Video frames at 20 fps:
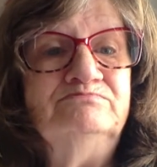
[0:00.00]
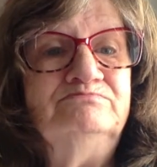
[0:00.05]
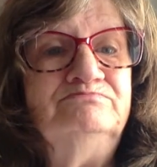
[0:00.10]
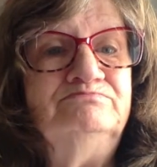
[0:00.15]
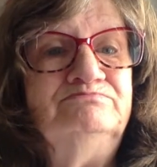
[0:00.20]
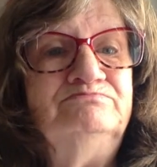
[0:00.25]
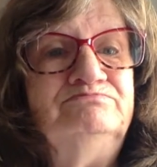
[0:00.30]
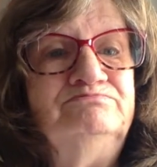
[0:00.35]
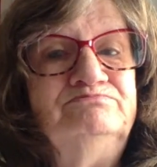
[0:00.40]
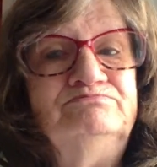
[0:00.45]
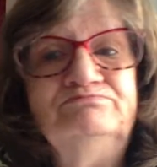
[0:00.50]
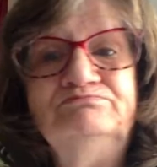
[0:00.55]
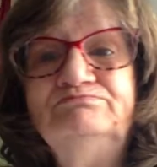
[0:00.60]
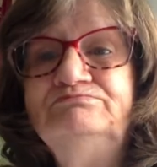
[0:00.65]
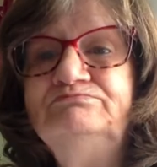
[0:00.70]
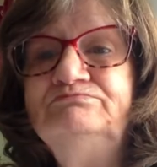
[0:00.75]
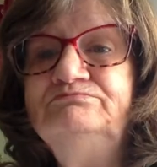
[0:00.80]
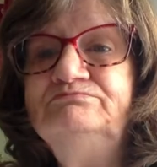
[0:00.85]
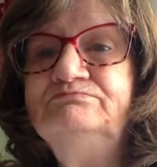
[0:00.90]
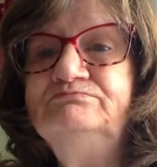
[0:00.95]

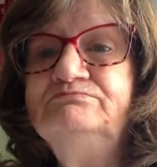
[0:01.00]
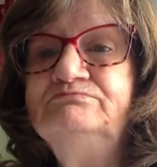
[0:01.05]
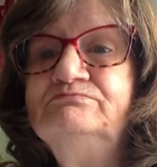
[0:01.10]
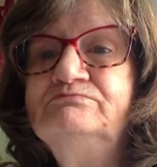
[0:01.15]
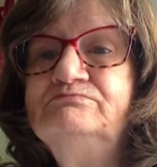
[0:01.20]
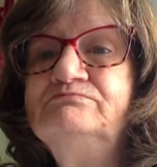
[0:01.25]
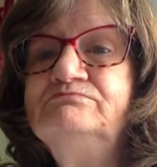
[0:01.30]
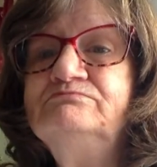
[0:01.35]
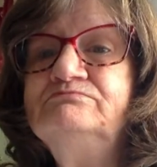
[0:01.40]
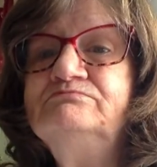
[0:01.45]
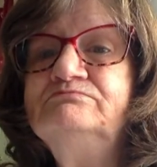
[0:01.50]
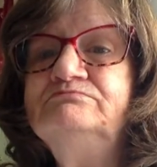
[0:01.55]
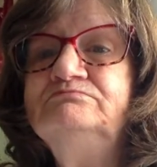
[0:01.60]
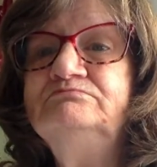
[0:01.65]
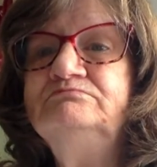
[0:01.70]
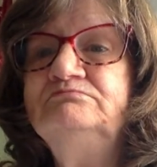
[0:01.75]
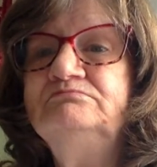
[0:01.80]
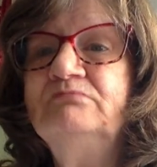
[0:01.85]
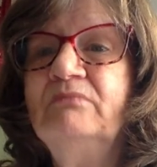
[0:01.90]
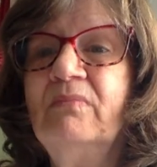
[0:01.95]

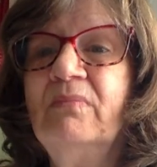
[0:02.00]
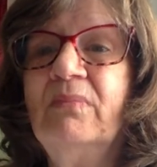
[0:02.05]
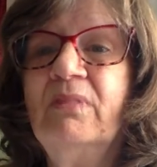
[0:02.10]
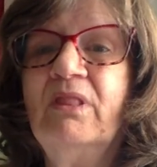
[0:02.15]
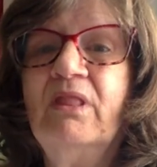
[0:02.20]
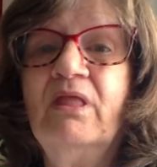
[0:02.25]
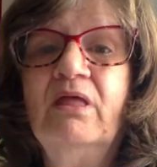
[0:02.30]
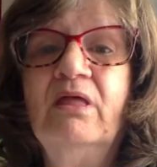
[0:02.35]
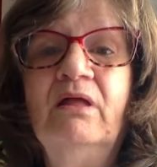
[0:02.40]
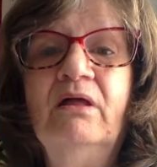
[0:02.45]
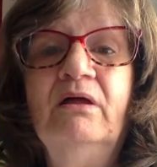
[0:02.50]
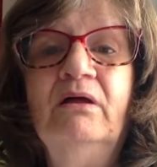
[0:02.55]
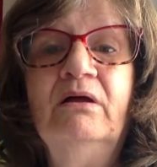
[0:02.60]
Nobody speaks.